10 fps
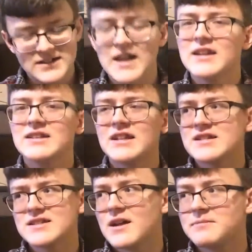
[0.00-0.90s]
Not like
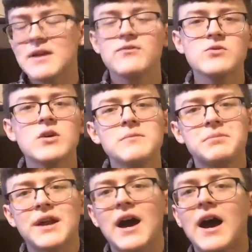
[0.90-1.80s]
that stopped everyone,
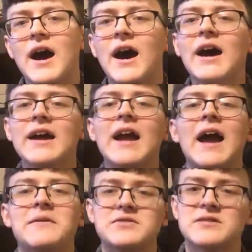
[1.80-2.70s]
but I
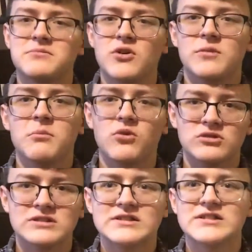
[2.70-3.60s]
have some good
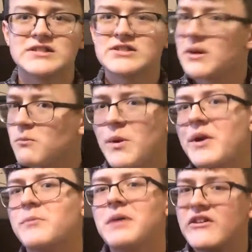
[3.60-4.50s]
morals
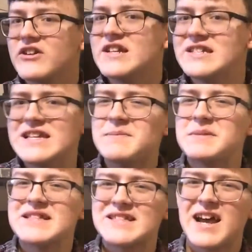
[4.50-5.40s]
somewhere buried
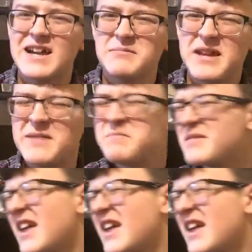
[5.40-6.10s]
deep inside me.